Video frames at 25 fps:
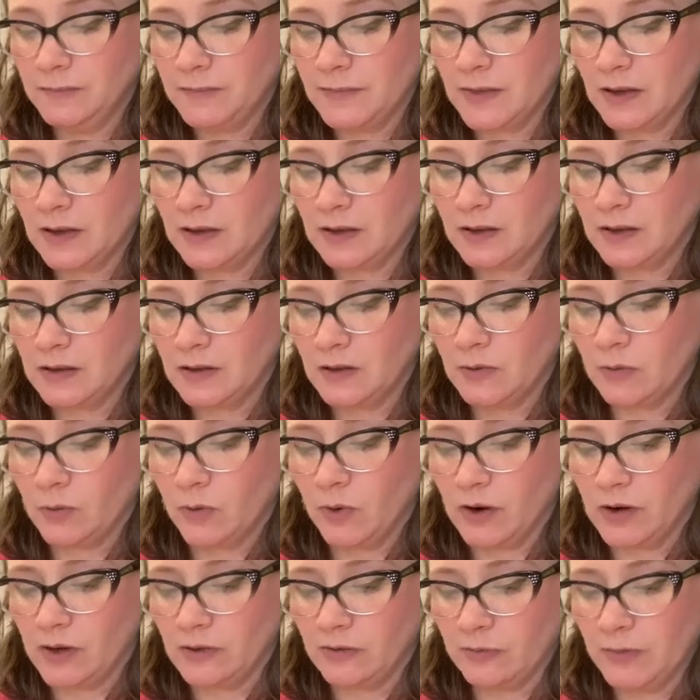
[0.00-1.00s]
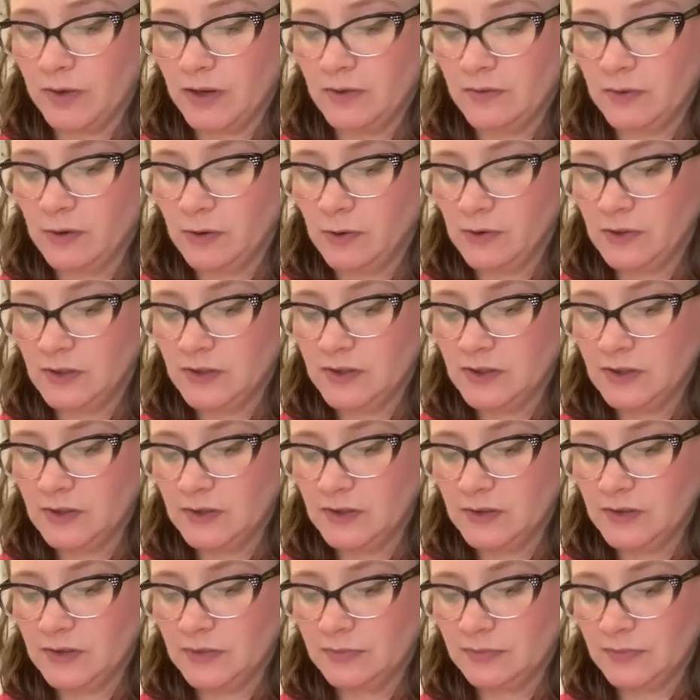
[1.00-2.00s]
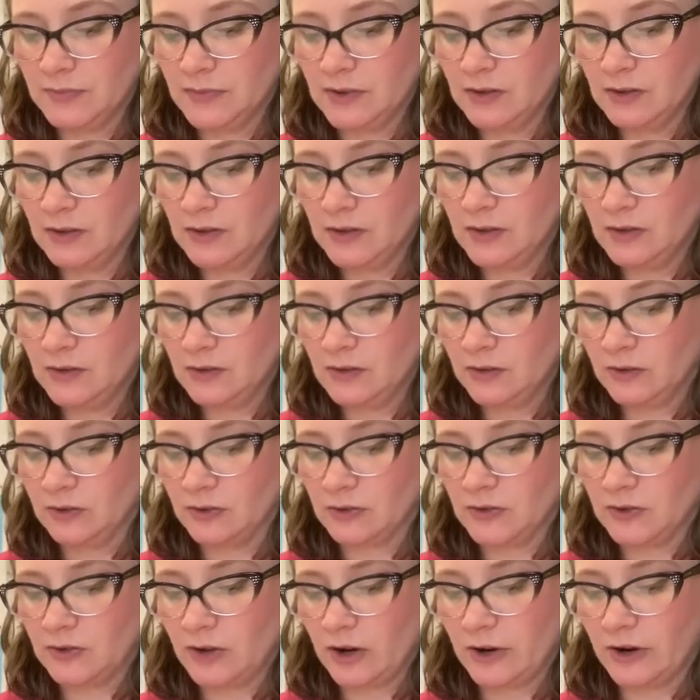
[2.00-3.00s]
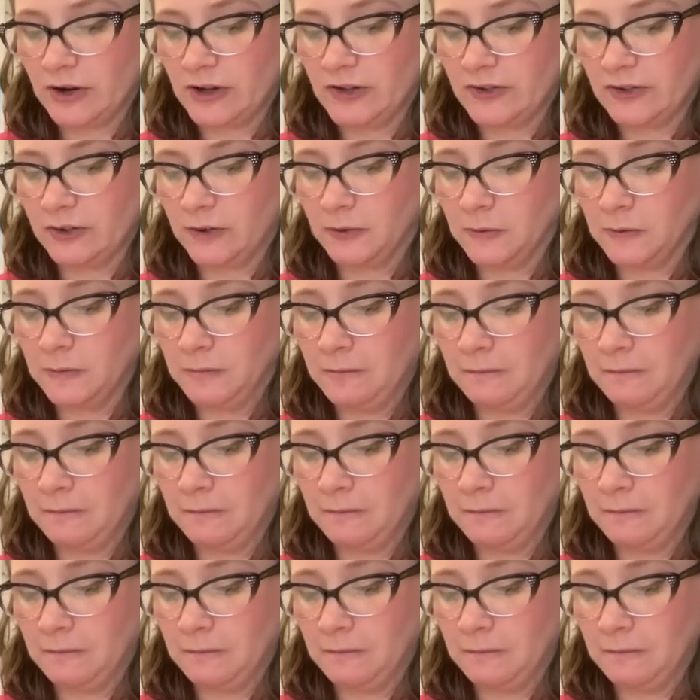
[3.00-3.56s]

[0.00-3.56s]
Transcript: and I know one of my viewers is. So sorry, Sue.